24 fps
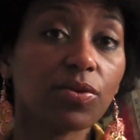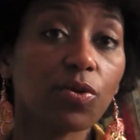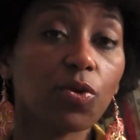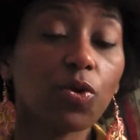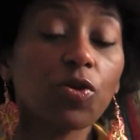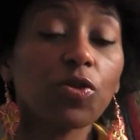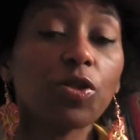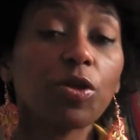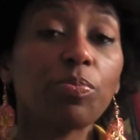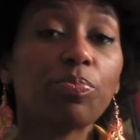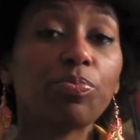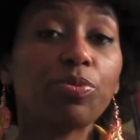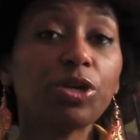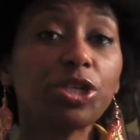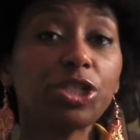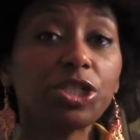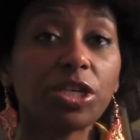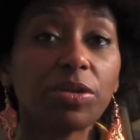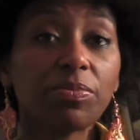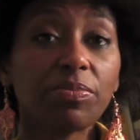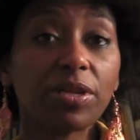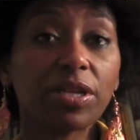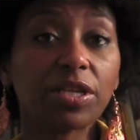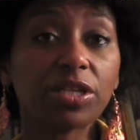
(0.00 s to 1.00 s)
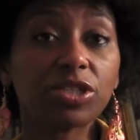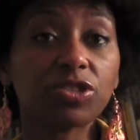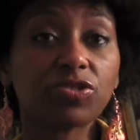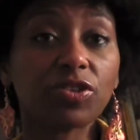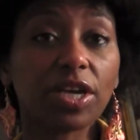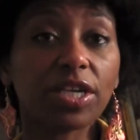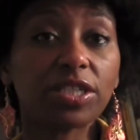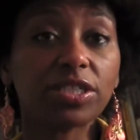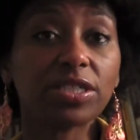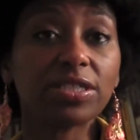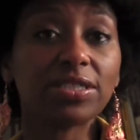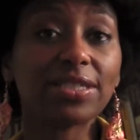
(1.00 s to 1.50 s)
or the Bush
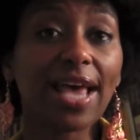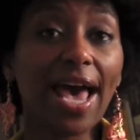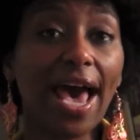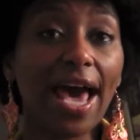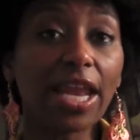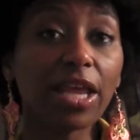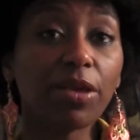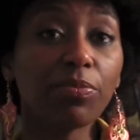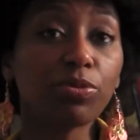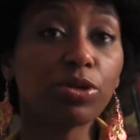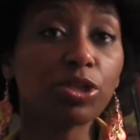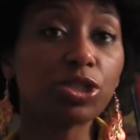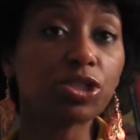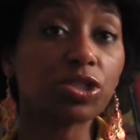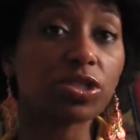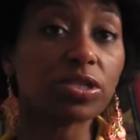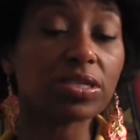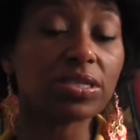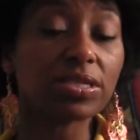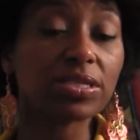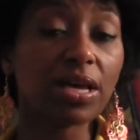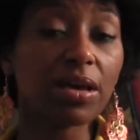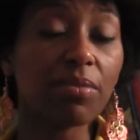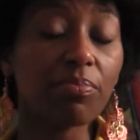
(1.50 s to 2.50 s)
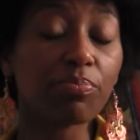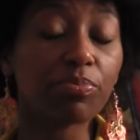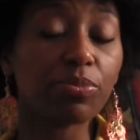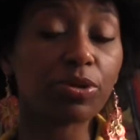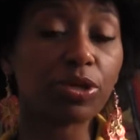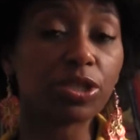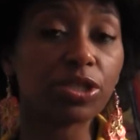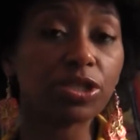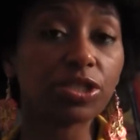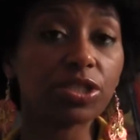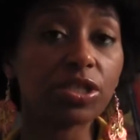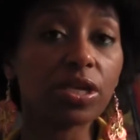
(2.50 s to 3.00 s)
administration, Daddy Bush or the son
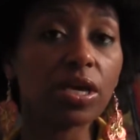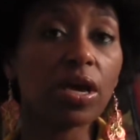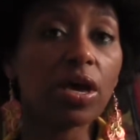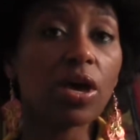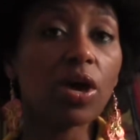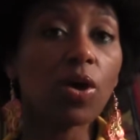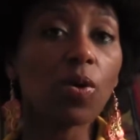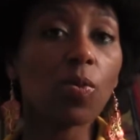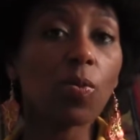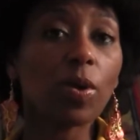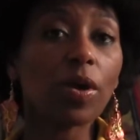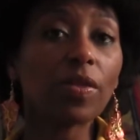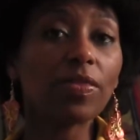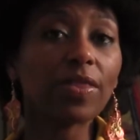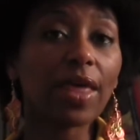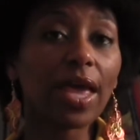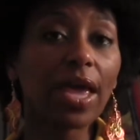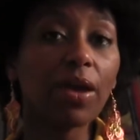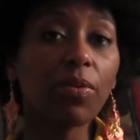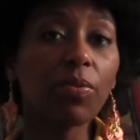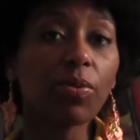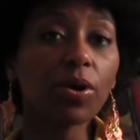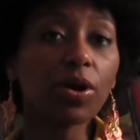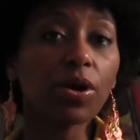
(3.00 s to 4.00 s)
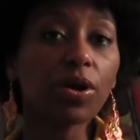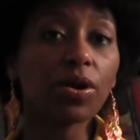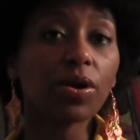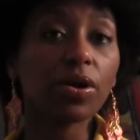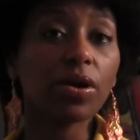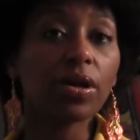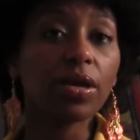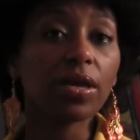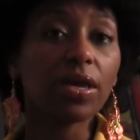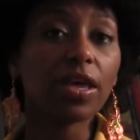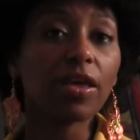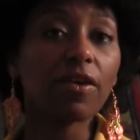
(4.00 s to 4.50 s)
Bush, when they were
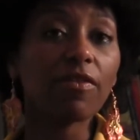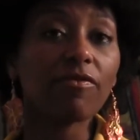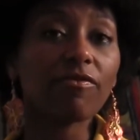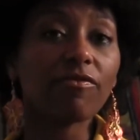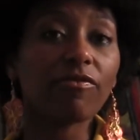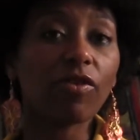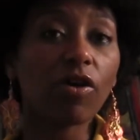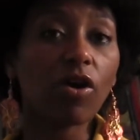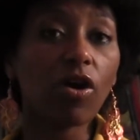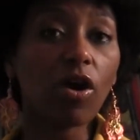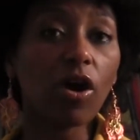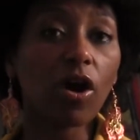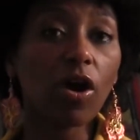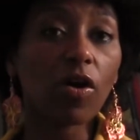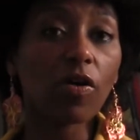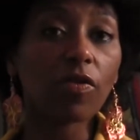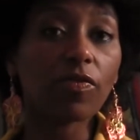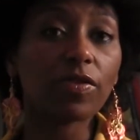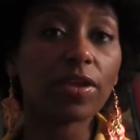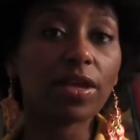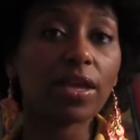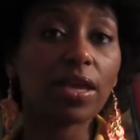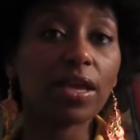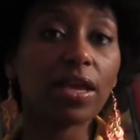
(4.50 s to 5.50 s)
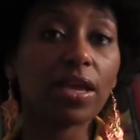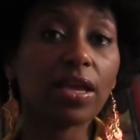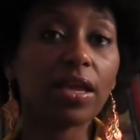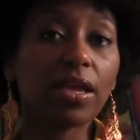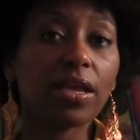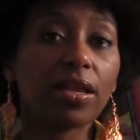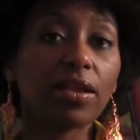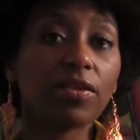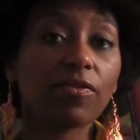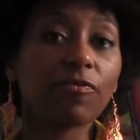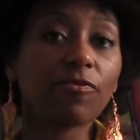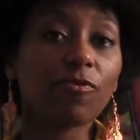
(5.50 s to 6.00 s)
involved
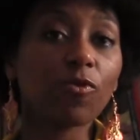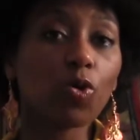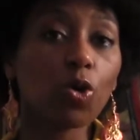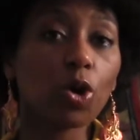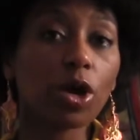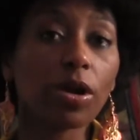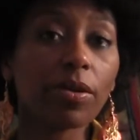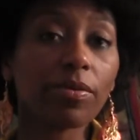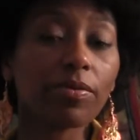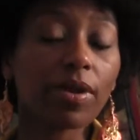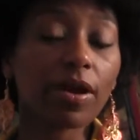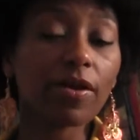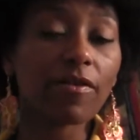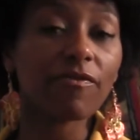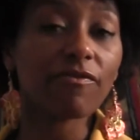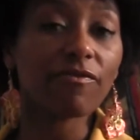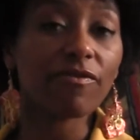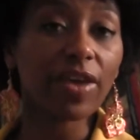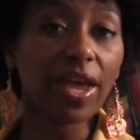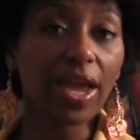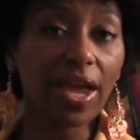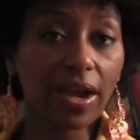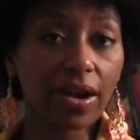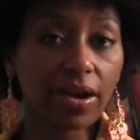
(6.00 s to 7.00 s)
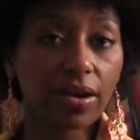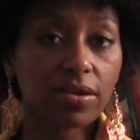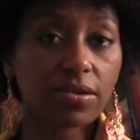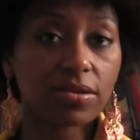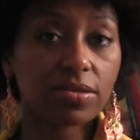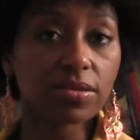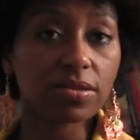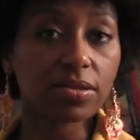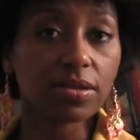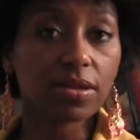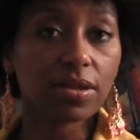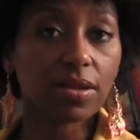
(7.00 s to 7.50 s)
in foreign
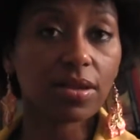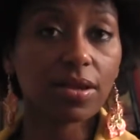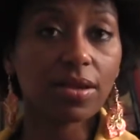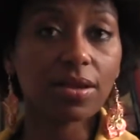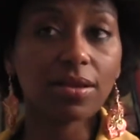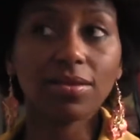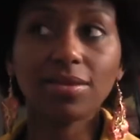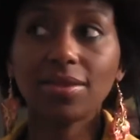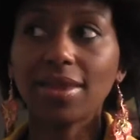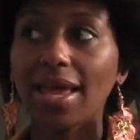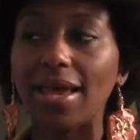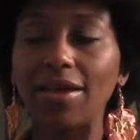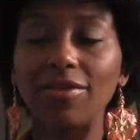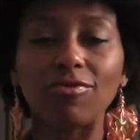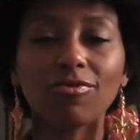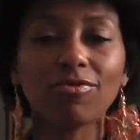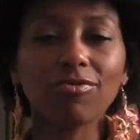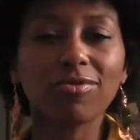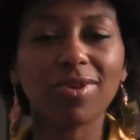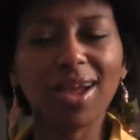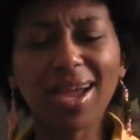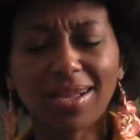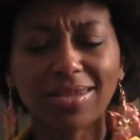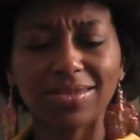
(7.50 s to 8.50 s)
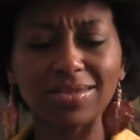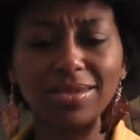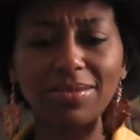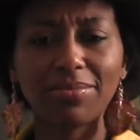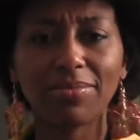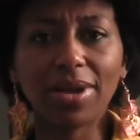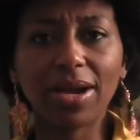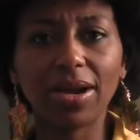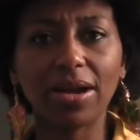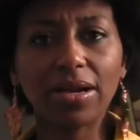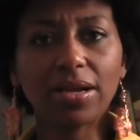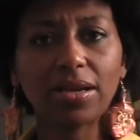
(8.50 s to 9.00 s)
affairs, they wrecked
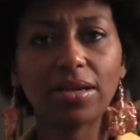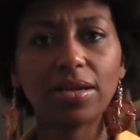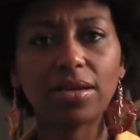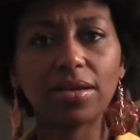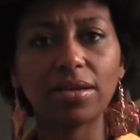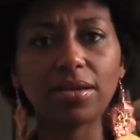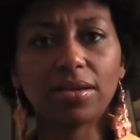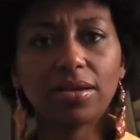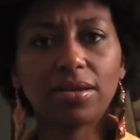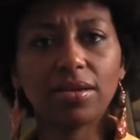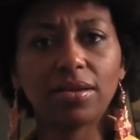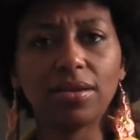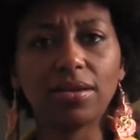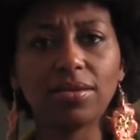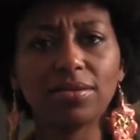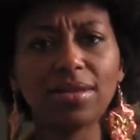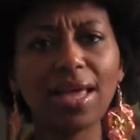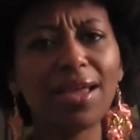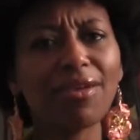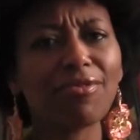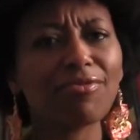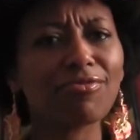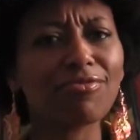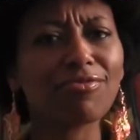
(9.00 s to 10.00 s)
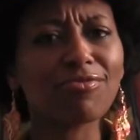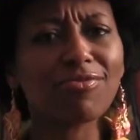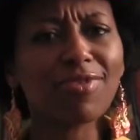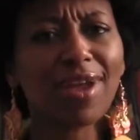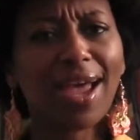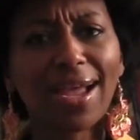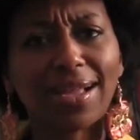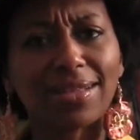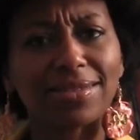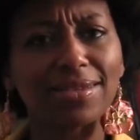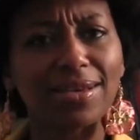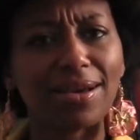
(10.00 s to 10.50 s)
America. They
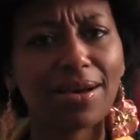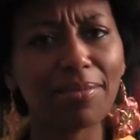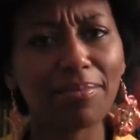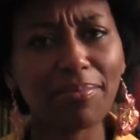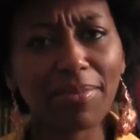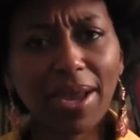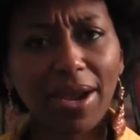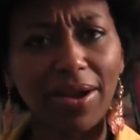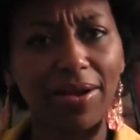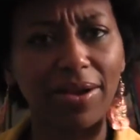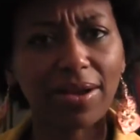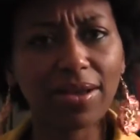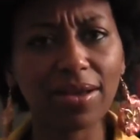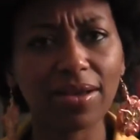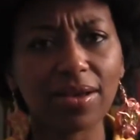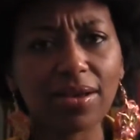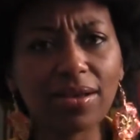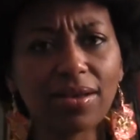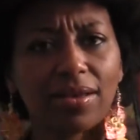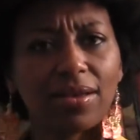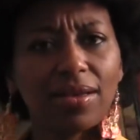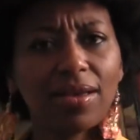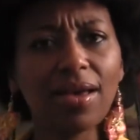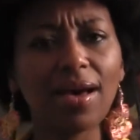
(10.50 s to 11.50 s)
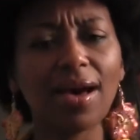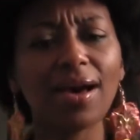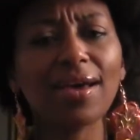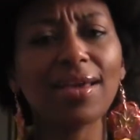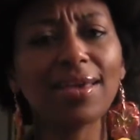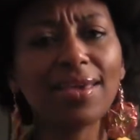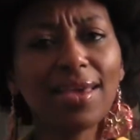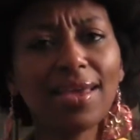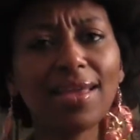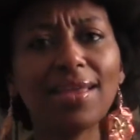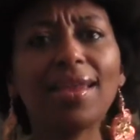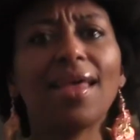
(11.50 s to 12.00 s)
wrecked America.
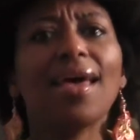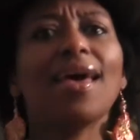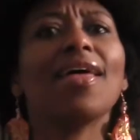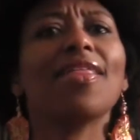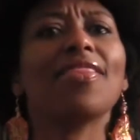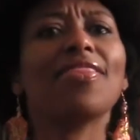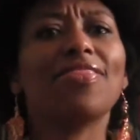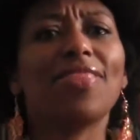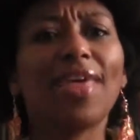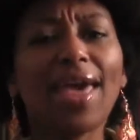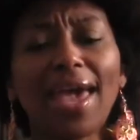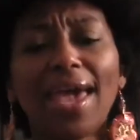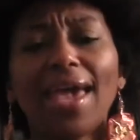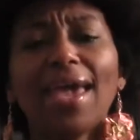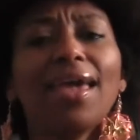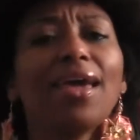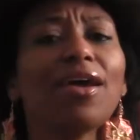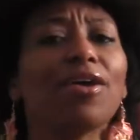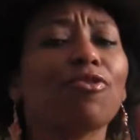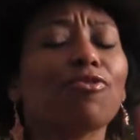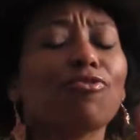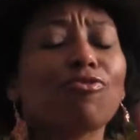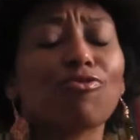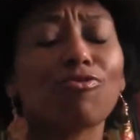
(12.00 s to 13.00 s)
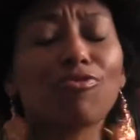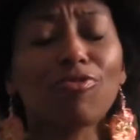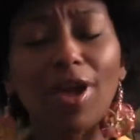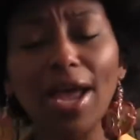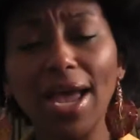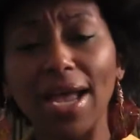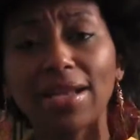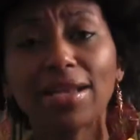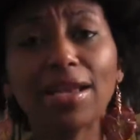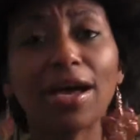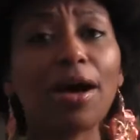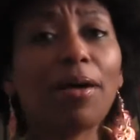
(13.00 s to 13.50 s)
Again, they
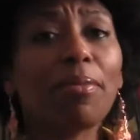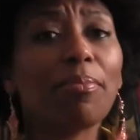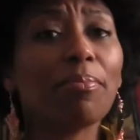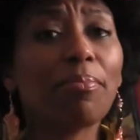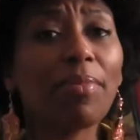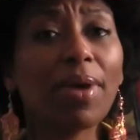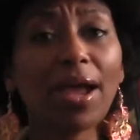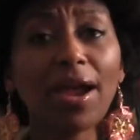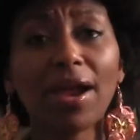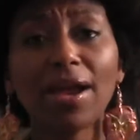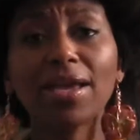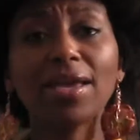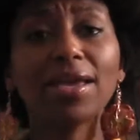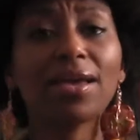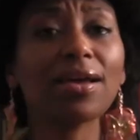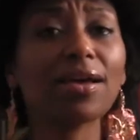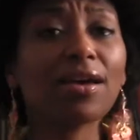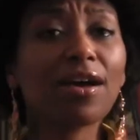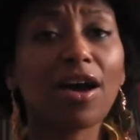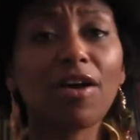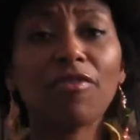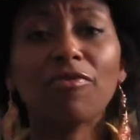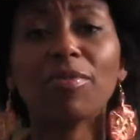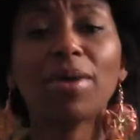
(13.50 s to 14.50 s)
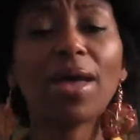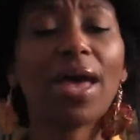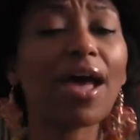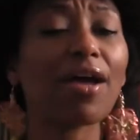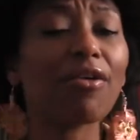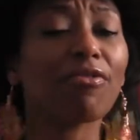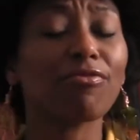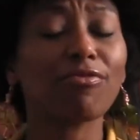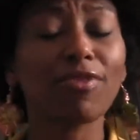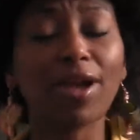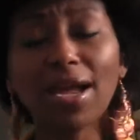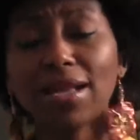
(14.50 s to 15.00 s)
wrecked, American government
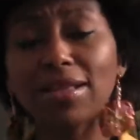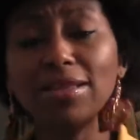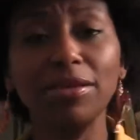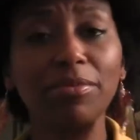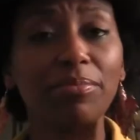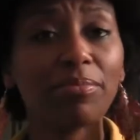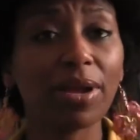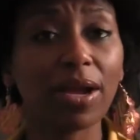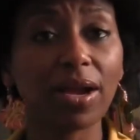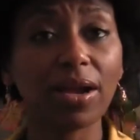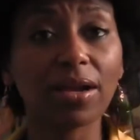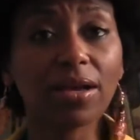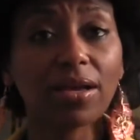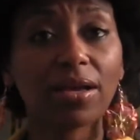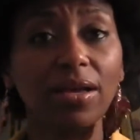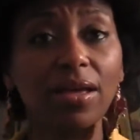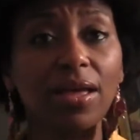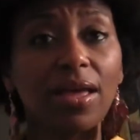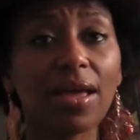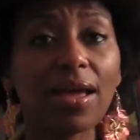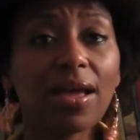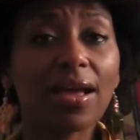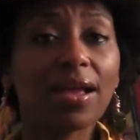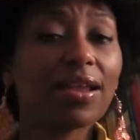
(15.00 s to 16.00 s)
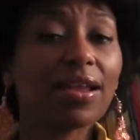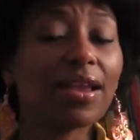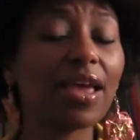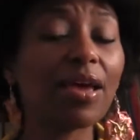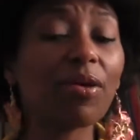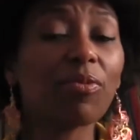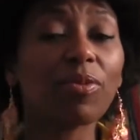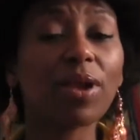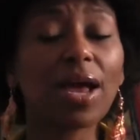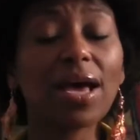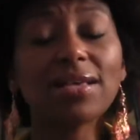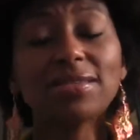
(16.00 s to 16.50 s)
had wrecked America.
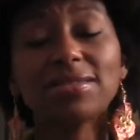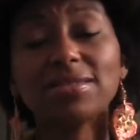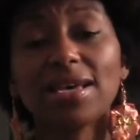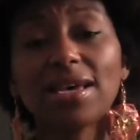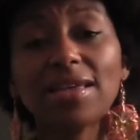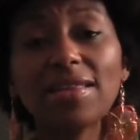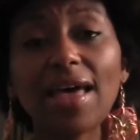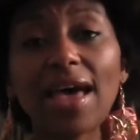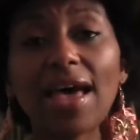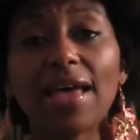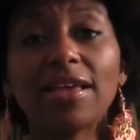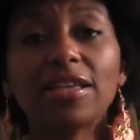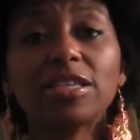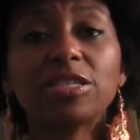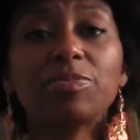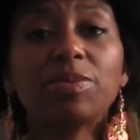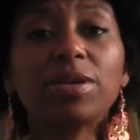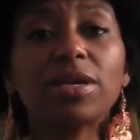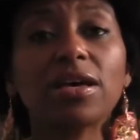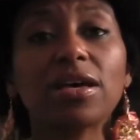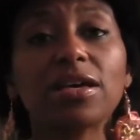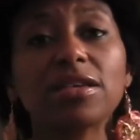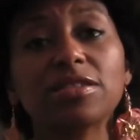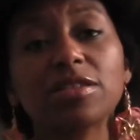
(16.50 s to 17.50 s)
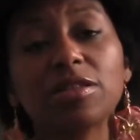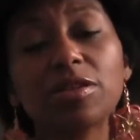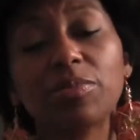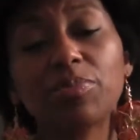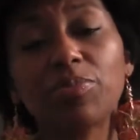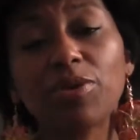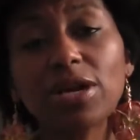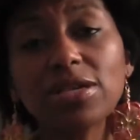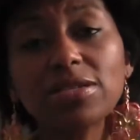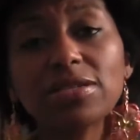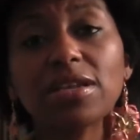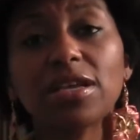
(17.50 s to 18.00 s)
And when I say that, it's because the
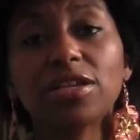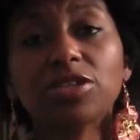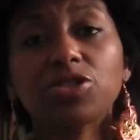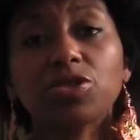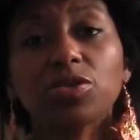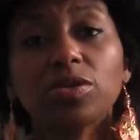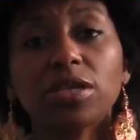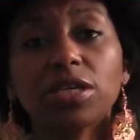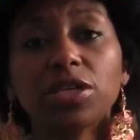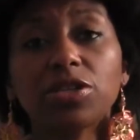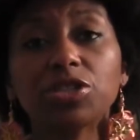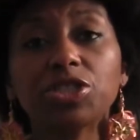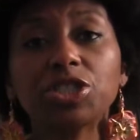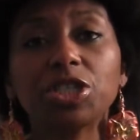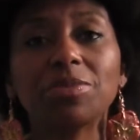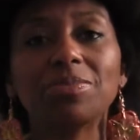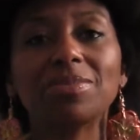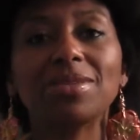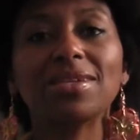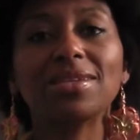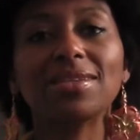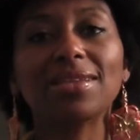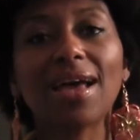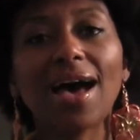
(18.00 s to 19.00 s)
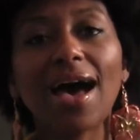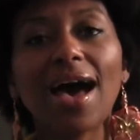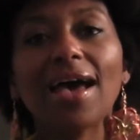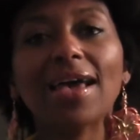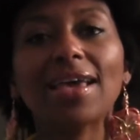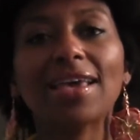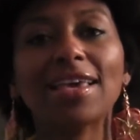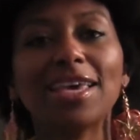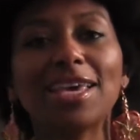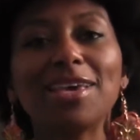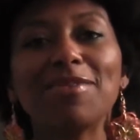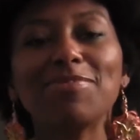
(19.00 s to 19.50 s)
presidential leadership did
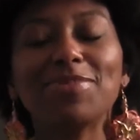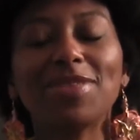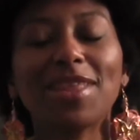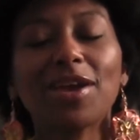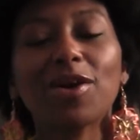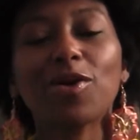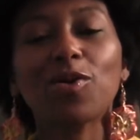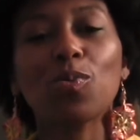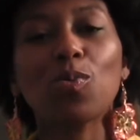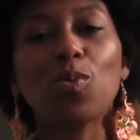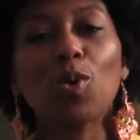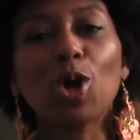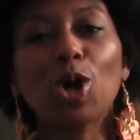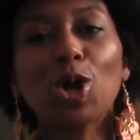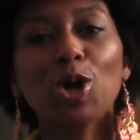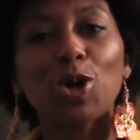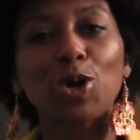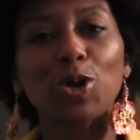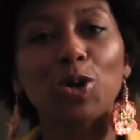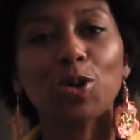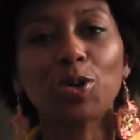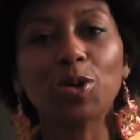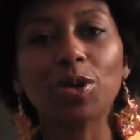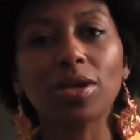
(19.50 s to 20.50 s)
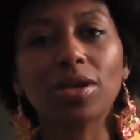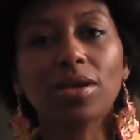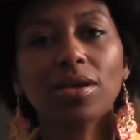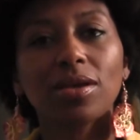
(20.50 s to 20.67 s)
not keep their word.